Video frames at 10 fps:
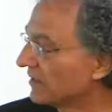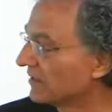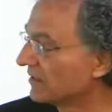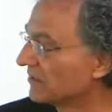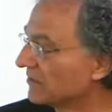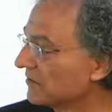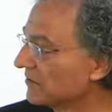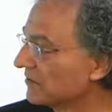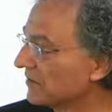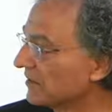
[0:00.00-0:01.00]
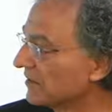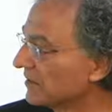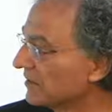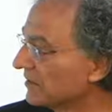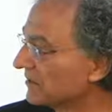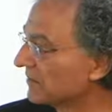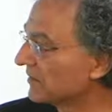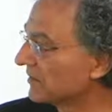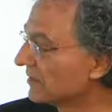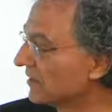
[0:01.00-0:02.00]
you know uh,
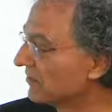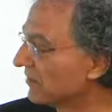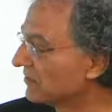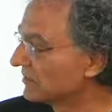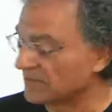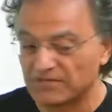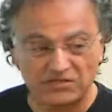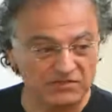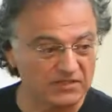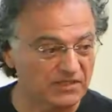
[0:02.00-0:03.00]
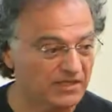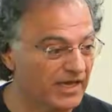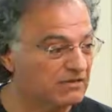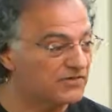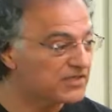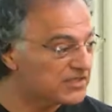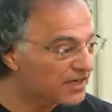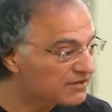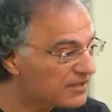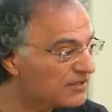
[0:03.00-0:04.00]
about about uh,
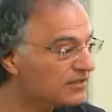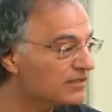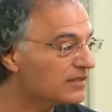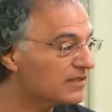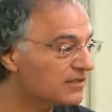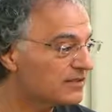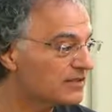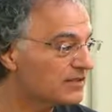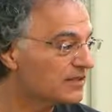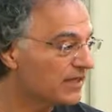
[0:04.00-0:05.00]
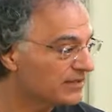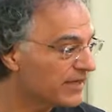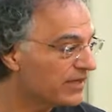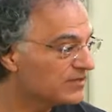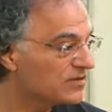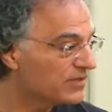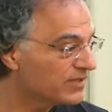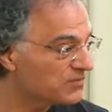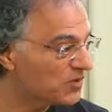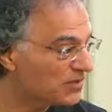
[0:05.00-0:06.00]
adversarial uh, attacks on
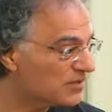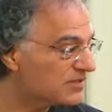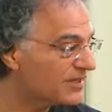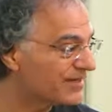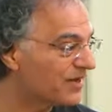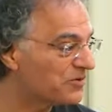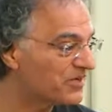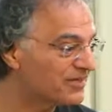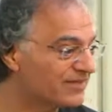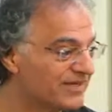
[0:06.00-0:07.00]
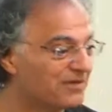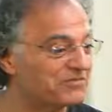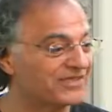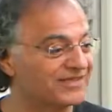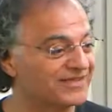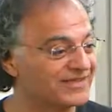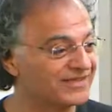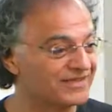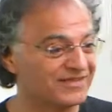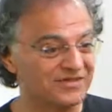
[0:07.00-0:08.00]
these models and how you can adapt
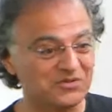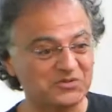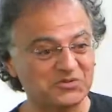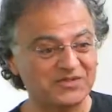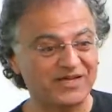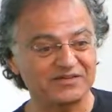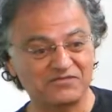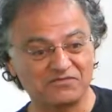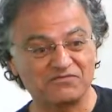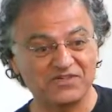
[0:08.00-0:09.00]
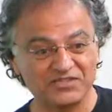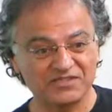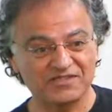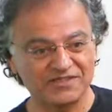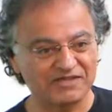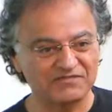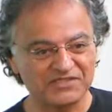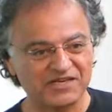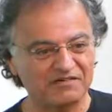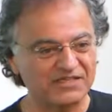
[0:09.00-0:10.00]
the usual kinds of vision
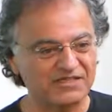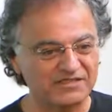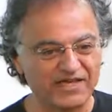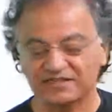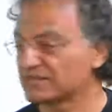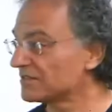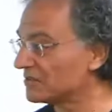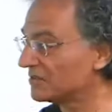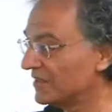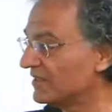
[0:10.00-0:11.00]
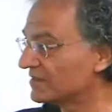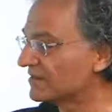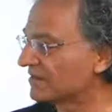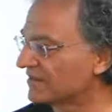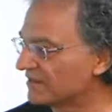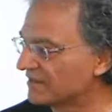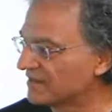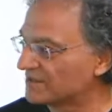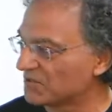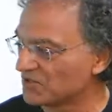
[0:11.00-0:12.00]
adversarial attacks to these,
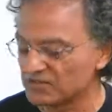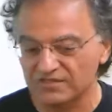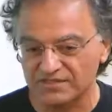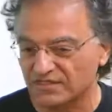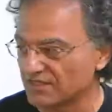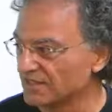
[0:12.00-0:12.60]
these models.